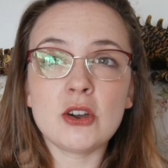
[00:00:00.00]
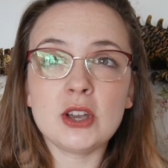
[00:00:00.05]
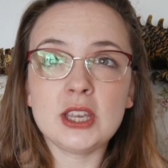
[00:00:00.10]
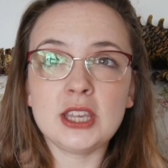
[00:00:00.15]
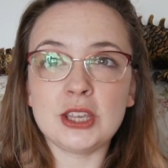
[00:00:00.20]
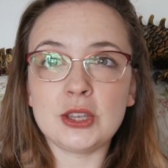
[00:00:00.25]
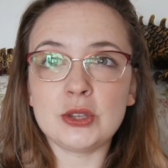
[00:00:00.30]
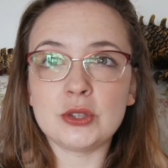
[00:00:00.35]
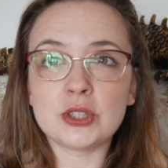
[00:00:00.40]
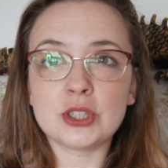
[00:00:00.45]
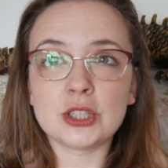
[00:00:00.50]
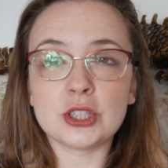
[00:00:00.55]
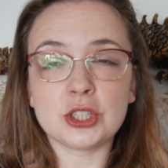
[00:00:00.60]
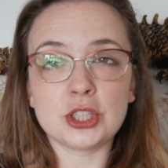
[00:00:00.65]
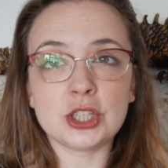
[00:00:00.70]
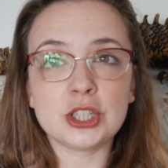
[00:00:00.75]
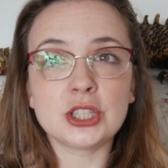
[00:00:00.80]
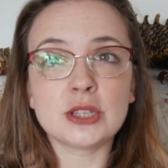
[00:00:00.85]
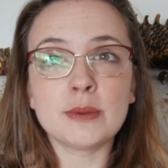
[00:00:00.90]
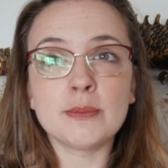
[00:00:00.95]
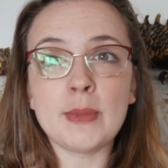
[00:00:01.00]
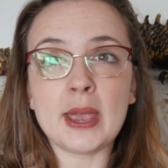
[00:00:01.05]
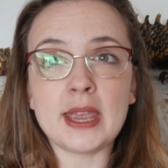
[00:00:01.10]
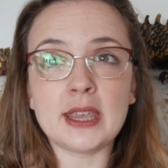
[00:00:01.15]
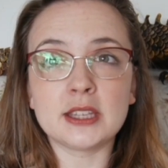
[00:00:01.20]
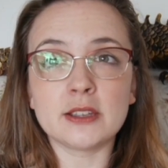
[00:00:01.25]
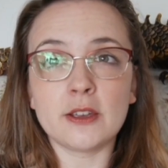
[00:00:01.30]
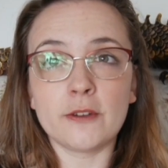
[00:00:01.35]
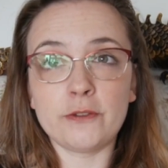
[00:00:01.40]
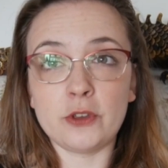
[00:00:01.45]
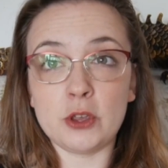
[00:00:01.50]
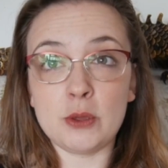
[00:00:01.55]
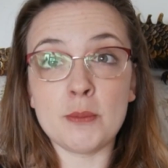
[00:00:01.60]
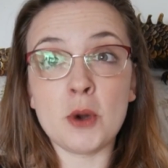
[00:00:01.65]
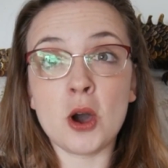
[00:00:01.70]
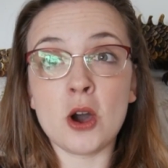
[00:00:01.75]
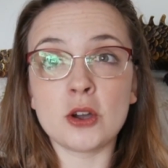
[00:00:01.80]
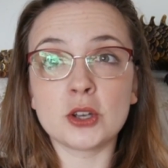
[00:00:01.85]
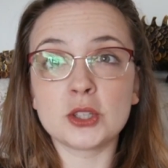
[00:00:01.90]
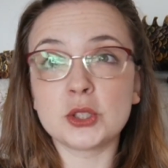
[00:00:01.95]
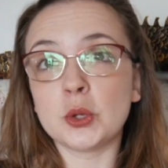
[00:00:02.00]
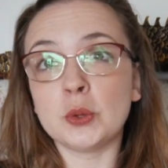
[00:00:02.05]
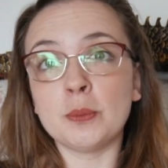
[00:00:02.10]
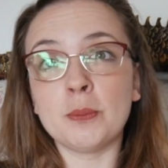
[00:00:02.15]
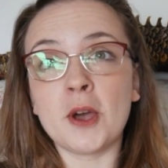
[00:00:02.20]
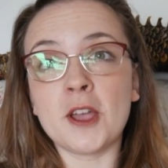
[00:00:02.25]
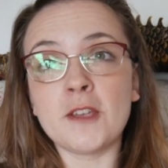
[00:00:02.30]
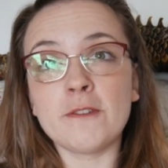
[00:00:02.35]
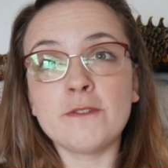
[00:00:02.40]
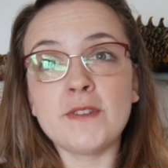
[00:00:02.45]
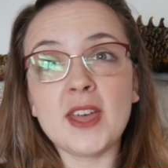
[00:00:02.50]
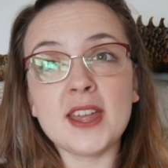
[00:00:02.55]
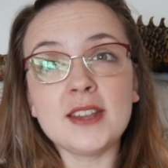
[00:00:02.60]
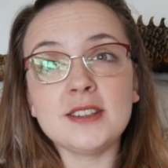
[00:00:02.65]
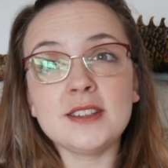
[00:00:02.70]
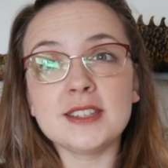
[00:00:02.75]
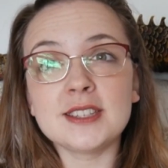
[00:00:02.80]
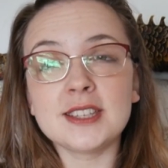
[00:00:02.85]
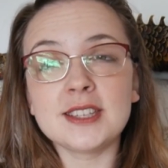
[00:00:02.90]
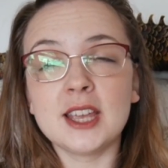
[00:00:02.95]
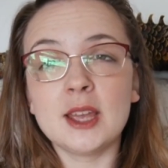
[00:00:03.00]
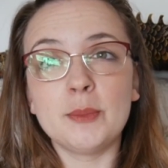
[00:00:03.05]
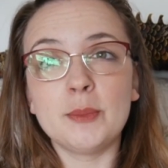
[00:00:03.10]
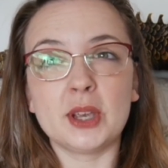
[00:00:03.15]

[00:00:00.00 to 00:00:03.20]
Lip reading: I used just to make a few marks on my felt.